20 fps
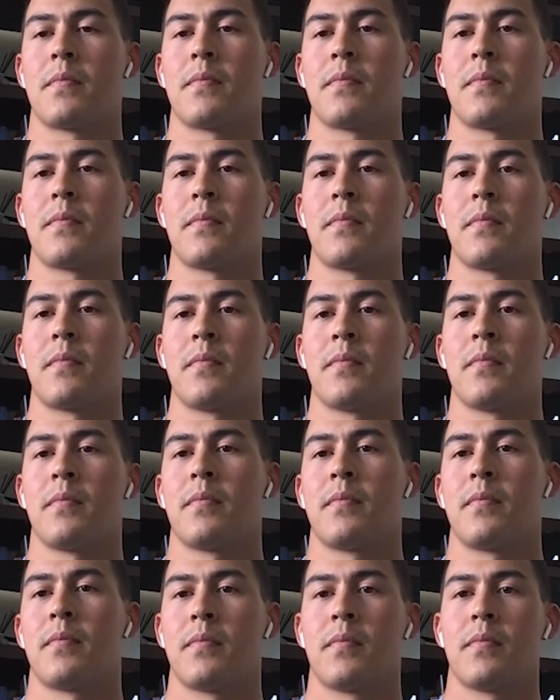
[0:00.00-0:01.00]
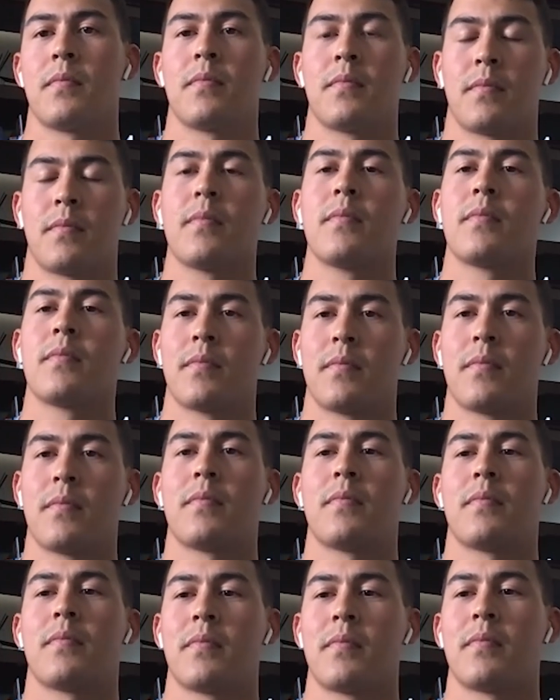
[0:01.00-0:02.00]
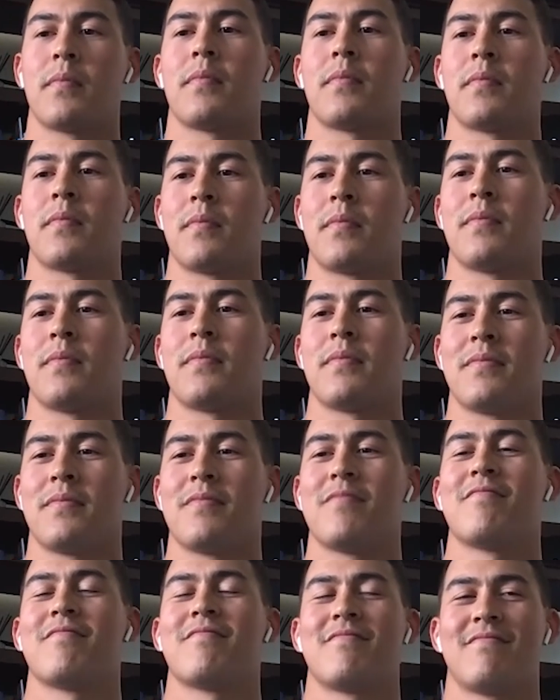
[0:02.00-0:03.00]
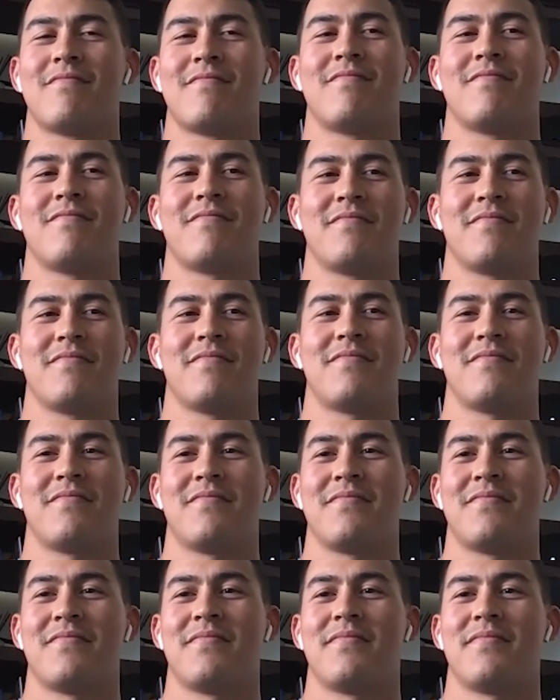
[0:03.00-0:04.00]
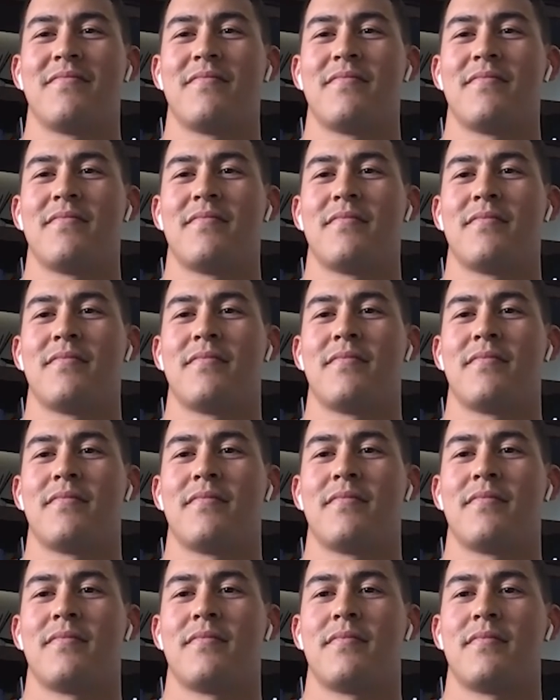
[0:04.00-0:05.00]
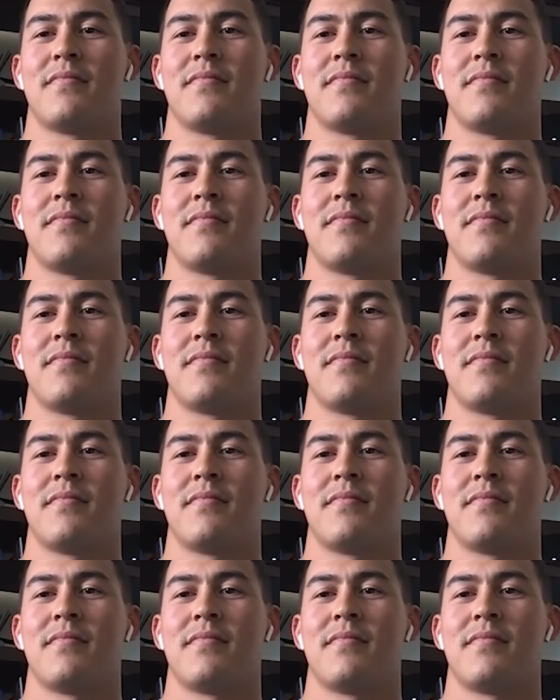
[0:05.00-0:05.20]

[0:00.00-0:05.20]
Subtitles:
[no speech]